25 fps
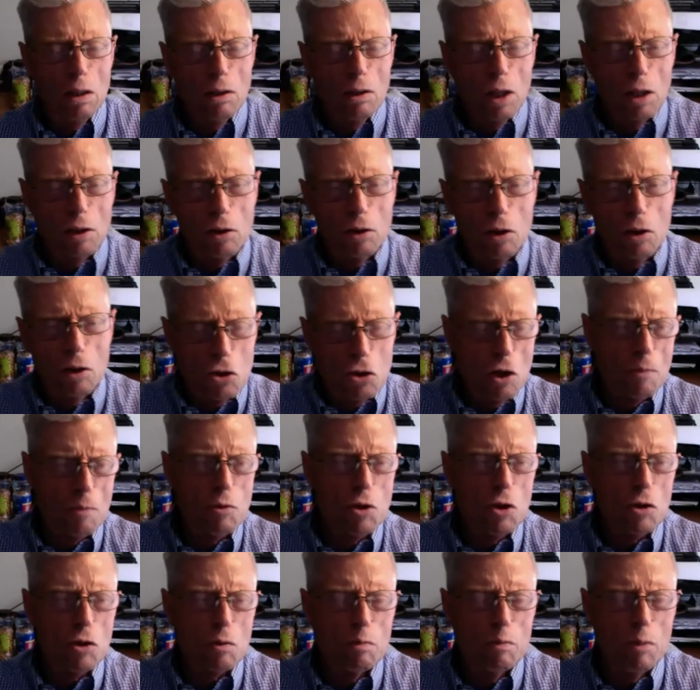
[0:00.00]
that the
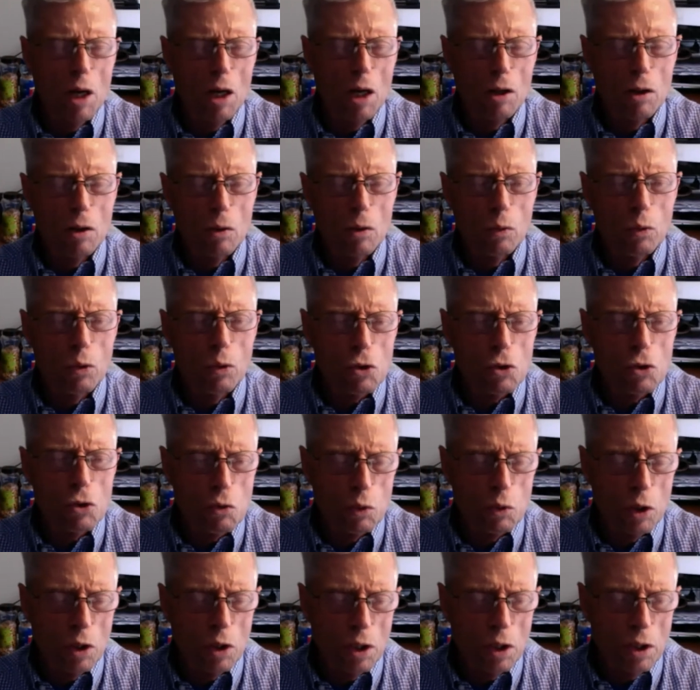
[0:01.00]
subject matter was
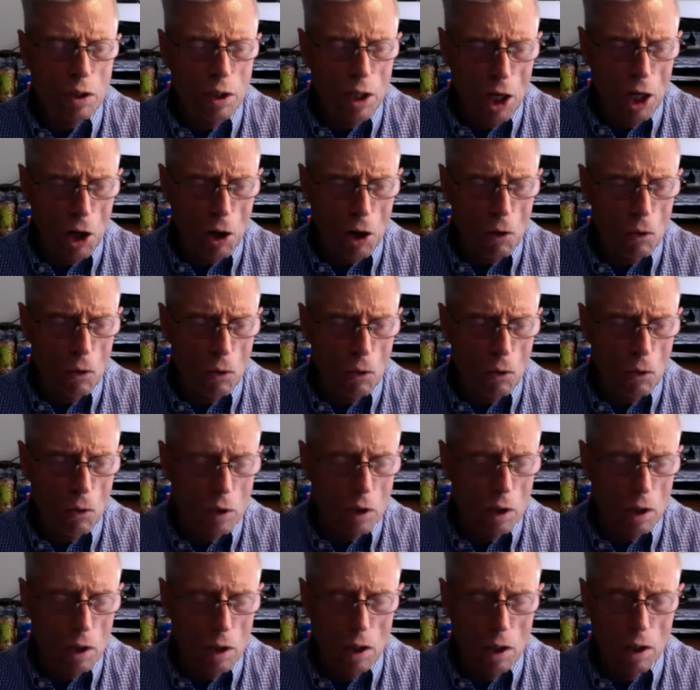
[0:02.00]
really
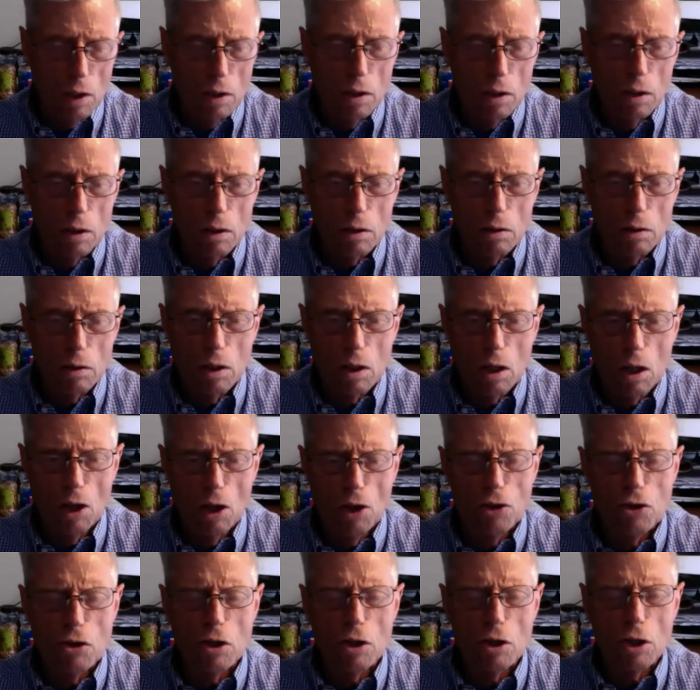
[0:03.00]
narrowed and the
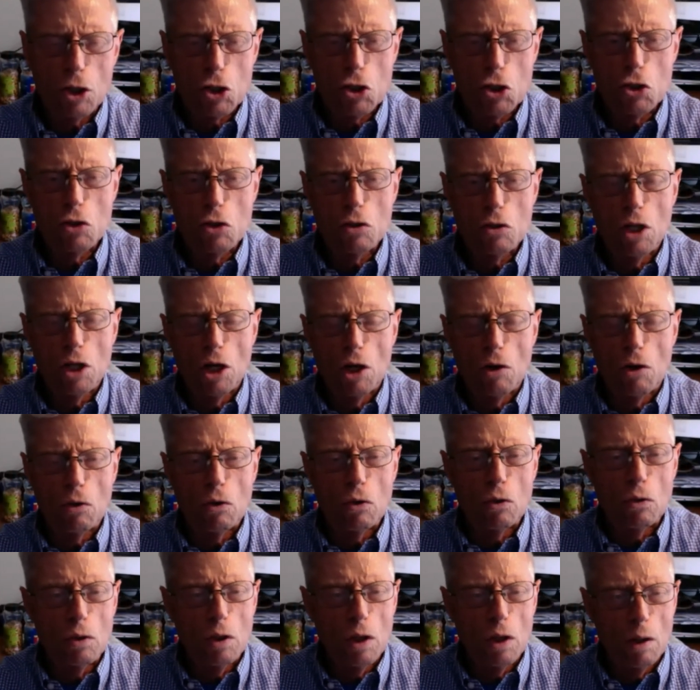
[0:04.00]
context
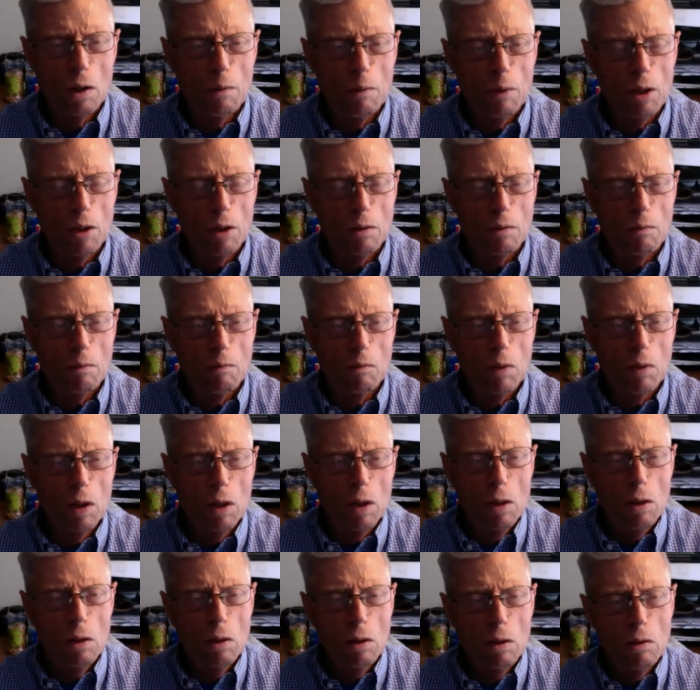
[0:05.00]
narrowed, I might
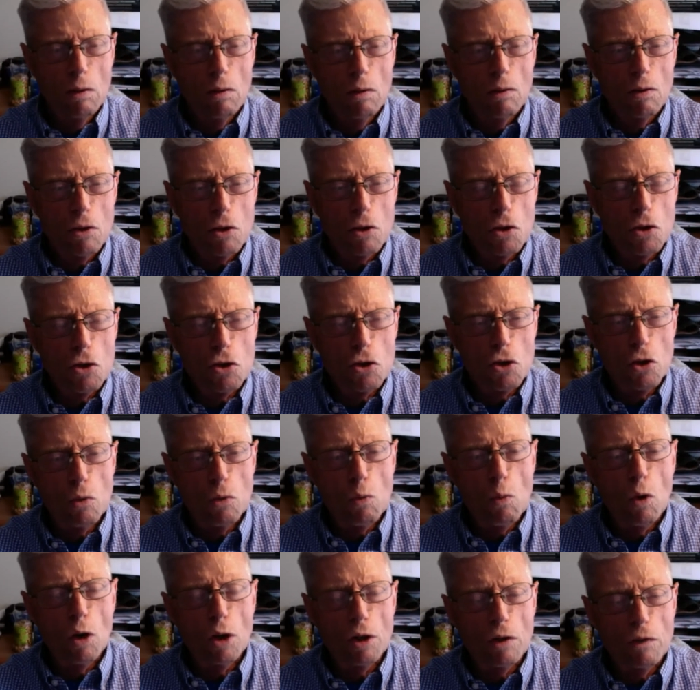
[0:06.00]
see
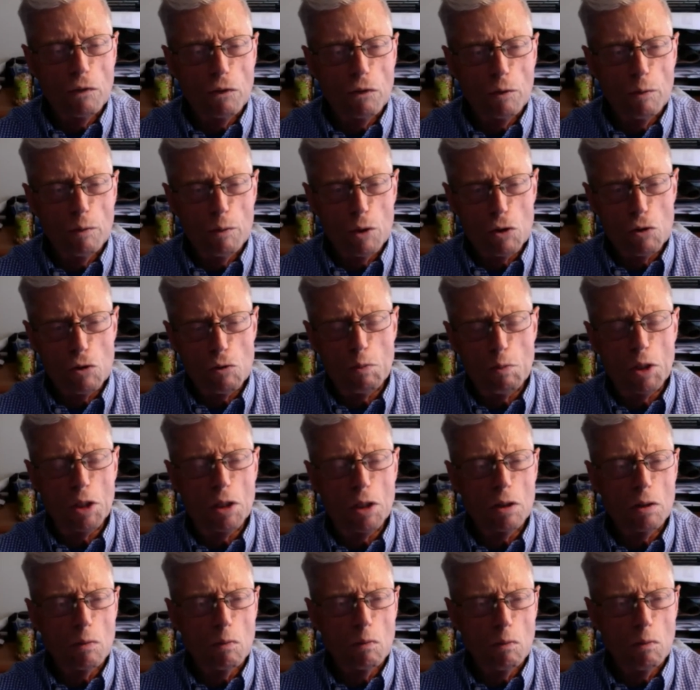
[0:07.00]
one of them as
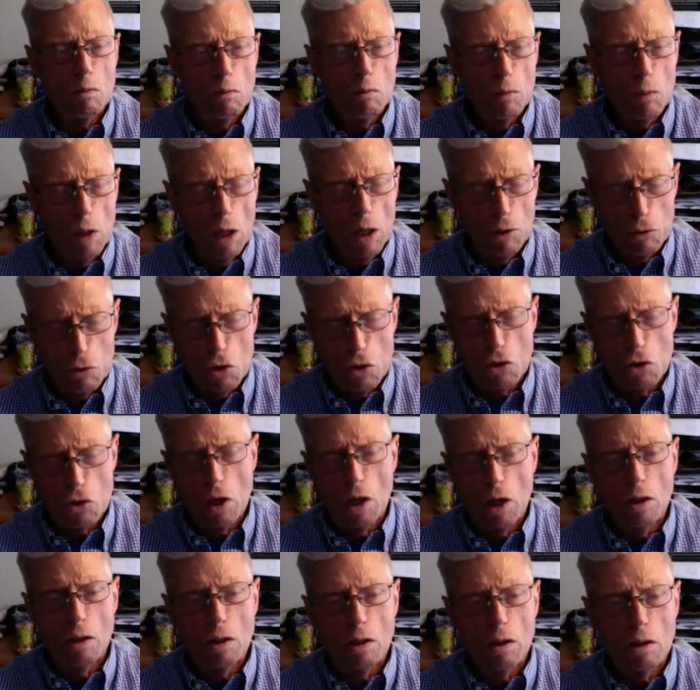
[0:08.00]
being
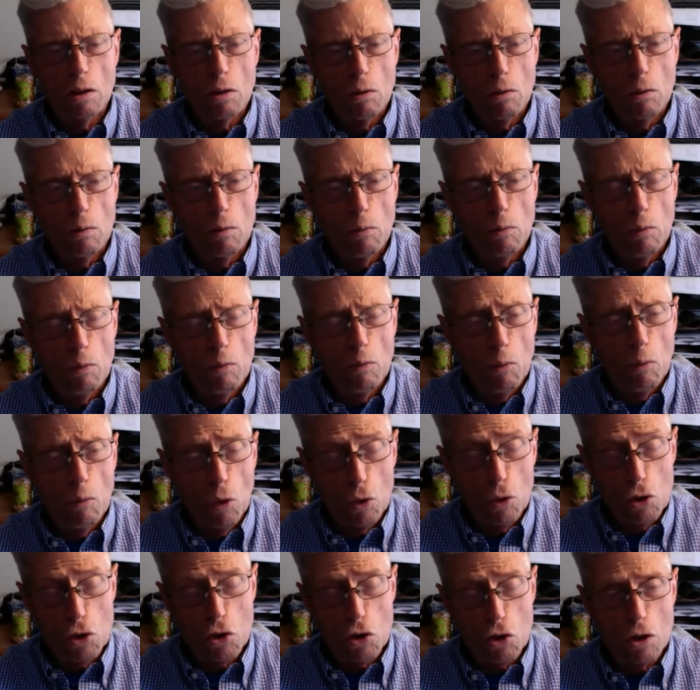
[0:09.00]
outstanding or
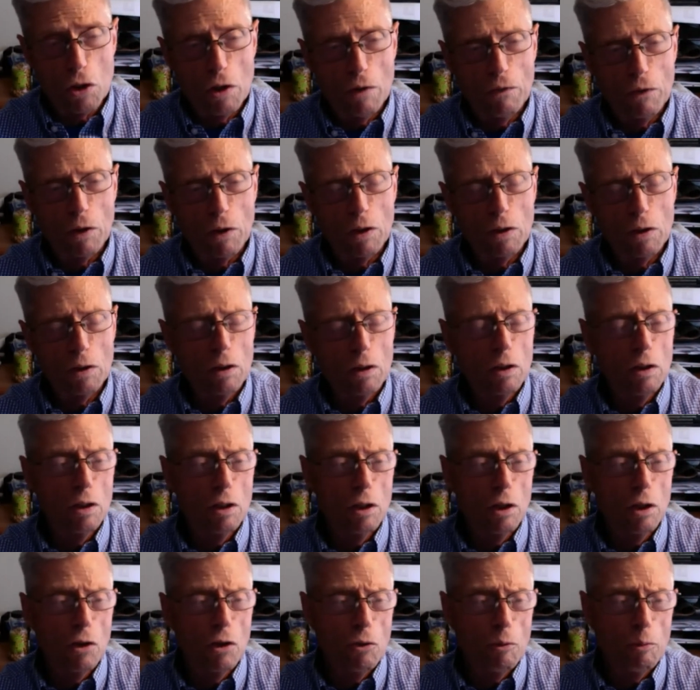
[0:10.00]
more significant than
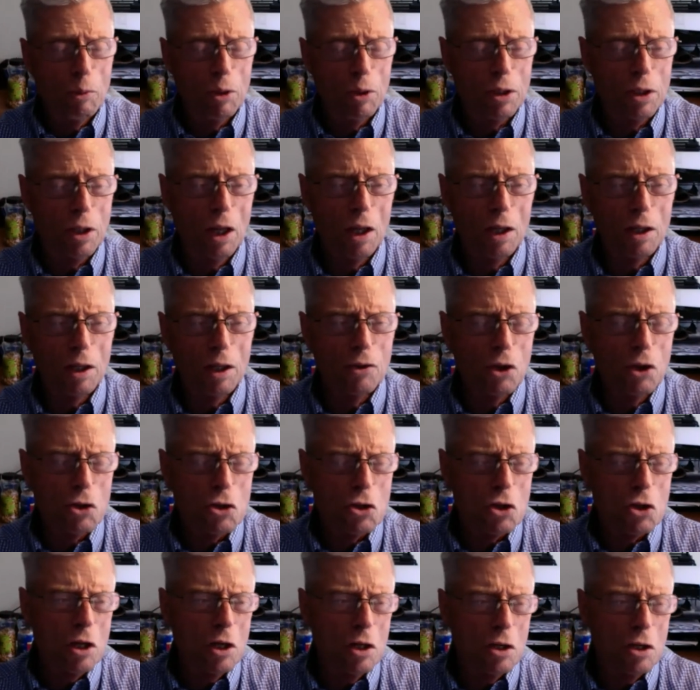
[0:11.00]
the other, but not in
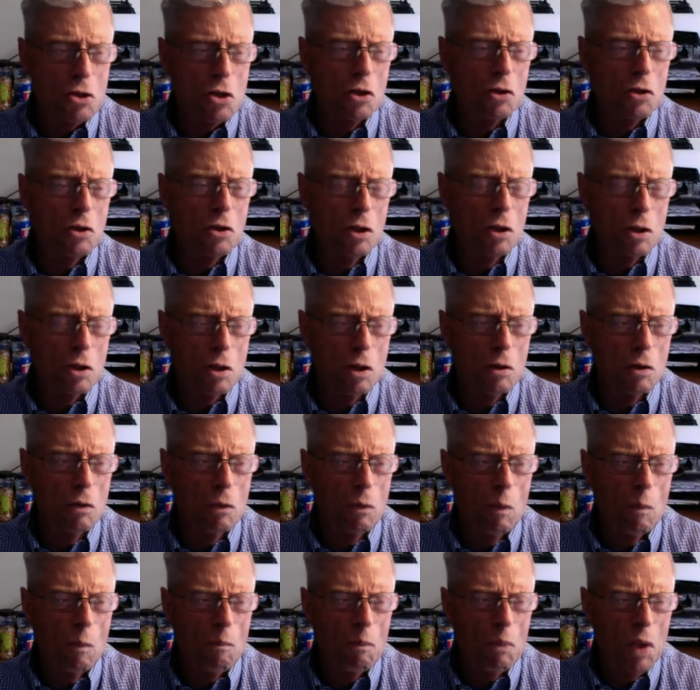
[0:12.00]
this case. I think
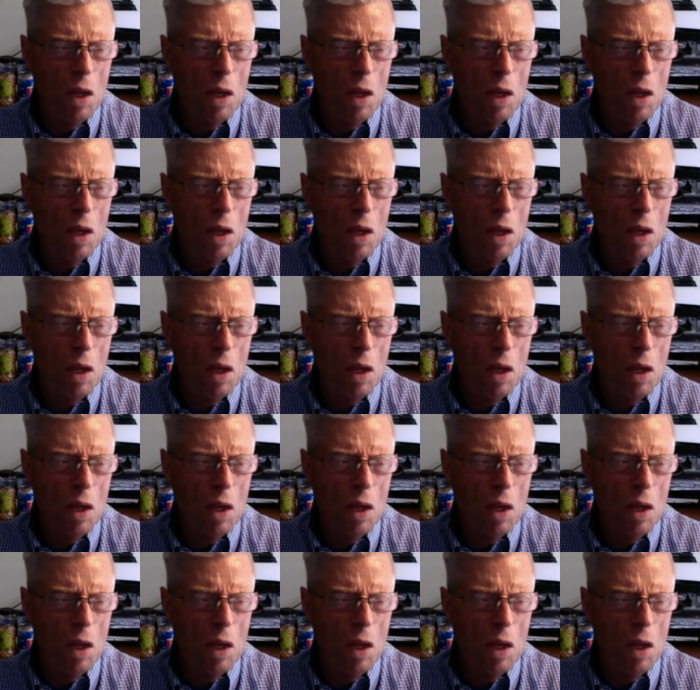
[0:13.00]
they're